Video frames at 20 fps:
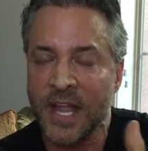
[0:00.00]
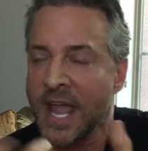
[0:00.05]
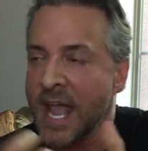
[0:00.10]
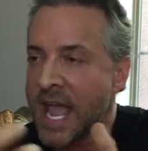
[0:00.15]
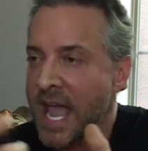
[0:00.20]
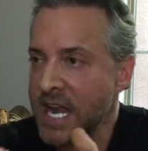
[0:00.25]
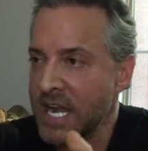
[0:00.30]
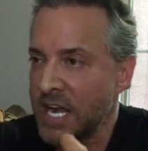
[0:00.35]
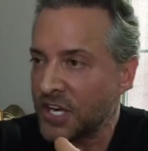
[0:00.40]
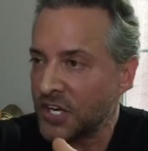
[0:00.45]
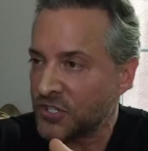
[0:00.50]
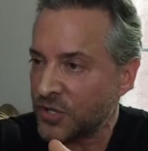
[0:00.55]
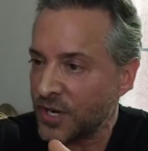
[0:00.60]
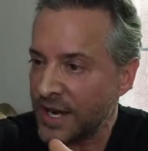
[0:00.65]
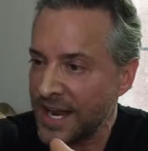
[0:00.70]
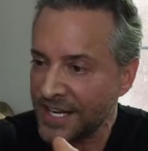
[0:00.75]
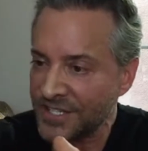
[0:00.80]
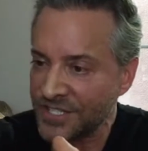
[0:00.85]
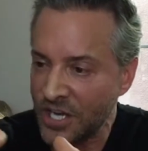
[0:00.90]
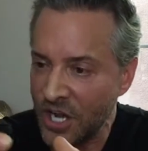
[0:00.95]
And it
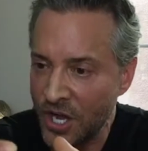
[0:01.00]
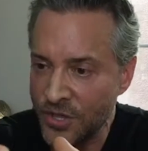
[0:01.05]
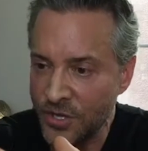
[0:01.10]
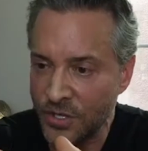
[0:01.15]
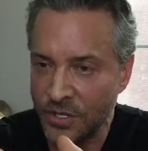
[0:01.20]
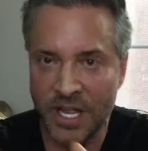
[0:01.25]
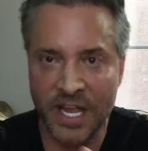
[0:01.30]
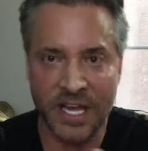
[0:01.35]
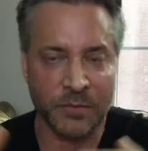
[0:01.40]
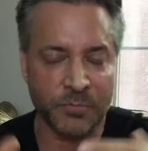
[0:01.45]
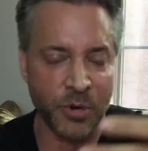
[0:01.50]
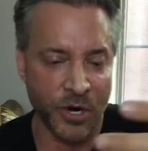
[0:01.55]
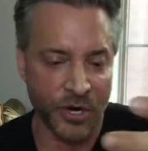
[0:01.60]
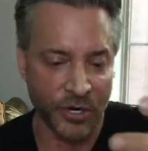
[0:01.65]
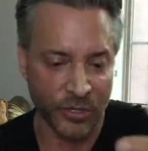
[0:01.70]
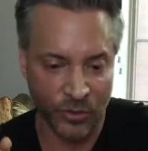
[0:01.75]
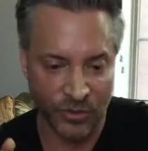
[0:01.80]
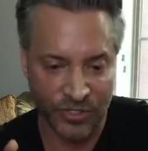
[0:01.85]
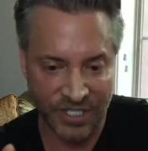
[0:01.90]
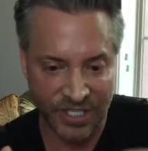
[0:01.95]
attracts other like
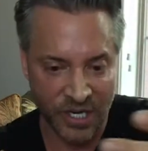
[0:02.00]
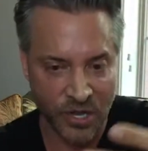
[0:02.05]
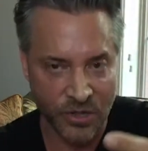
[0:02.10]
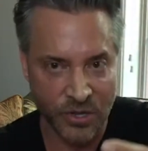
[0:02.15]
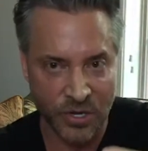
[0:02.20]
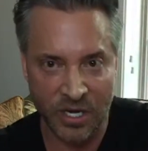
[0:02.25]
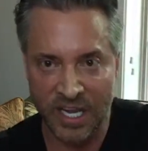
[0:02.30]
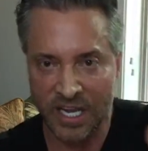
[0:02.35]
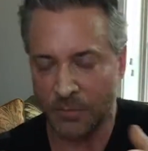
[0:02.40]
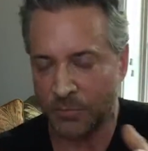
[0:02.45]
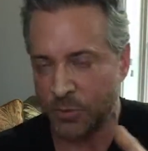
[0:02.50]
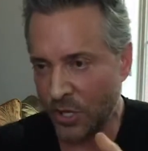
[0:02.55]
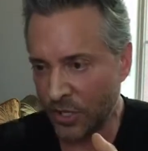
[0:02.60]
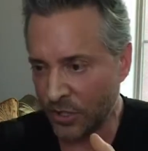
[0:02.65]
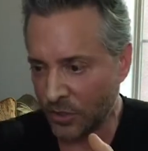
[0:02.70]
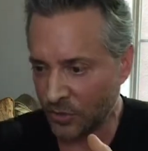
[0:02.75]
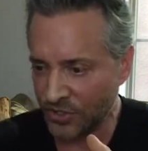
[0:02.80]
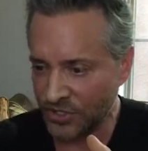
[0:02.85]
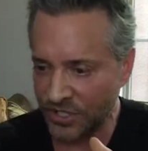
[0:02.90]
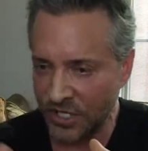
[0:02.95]
particles and other like
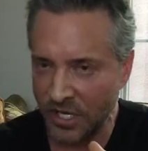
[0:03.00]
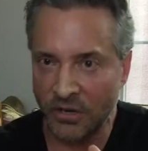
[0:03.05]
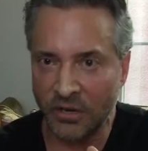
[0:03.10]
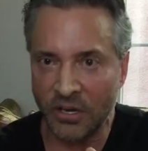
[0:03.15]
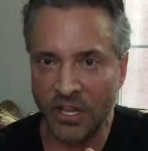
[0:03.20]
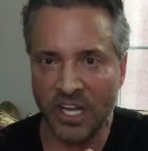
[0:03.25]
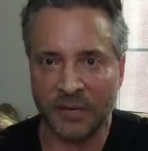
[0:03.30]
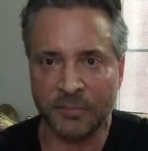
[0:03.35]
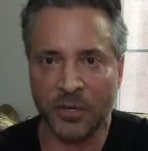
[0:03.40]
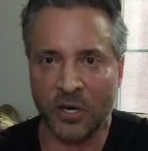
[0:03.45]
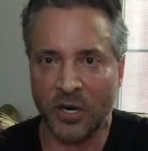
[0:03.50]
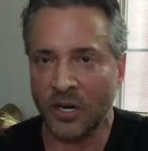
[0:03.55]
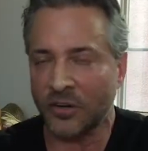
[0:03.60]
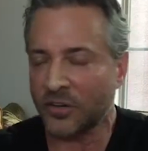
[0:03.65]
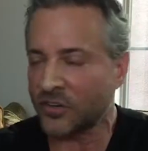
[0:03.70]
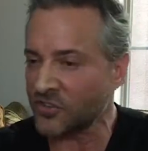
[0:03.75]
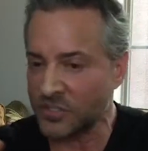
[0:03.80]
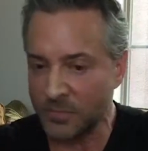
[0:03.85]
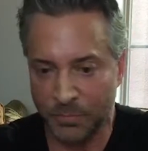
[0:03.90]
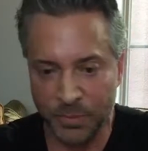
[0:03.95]
particles and other like
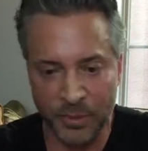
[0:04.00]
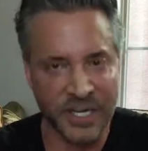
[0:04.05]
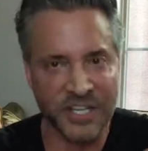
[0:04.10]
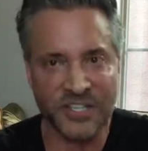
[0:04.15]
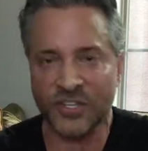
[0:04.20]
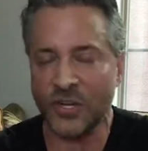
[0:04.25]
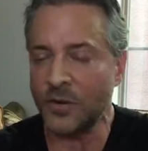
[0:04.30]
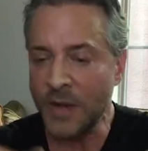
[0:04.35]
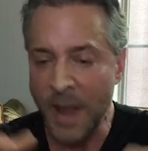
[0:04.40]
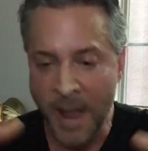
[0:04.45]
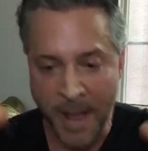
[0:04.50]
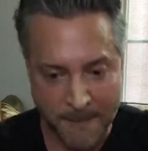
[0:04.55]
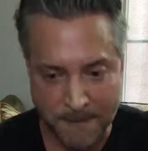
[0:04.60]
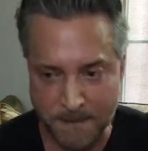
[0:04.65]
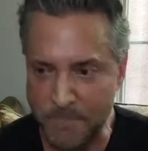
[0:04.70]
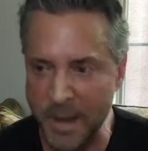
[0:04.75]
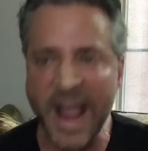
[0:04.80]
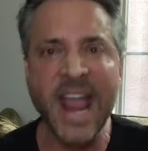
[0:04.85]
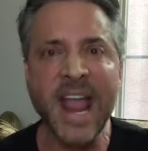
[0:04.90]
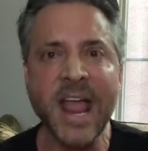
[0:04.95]
particles. And pretty soon,
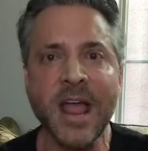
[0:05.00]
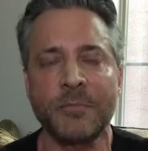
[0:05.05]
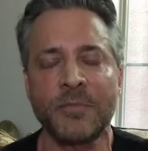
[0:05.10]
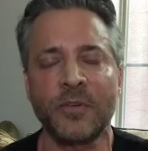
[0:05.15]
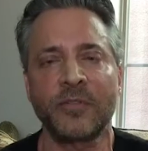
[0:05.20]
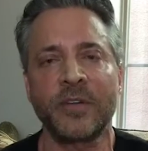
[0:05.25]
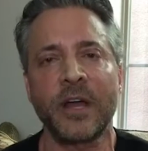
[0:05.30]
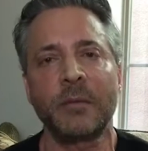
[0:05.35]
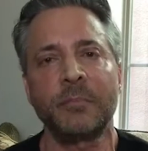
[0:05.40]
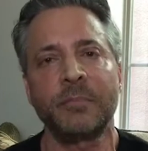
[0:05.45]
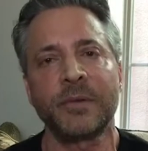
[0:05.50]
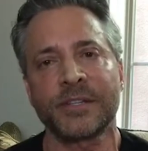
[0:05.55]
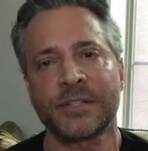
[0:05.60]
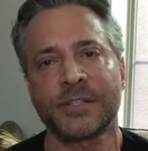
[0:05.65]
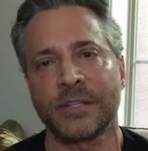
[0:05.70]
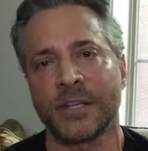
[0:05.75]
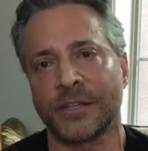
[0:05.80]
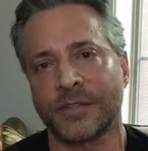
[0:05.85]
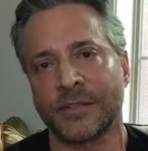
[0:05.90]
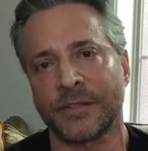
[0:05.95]
bam, you've got a
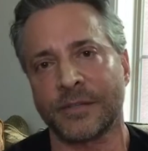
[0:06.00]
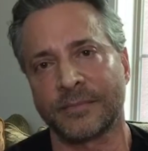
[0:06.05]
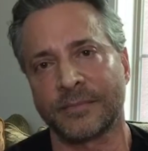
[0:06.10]
business.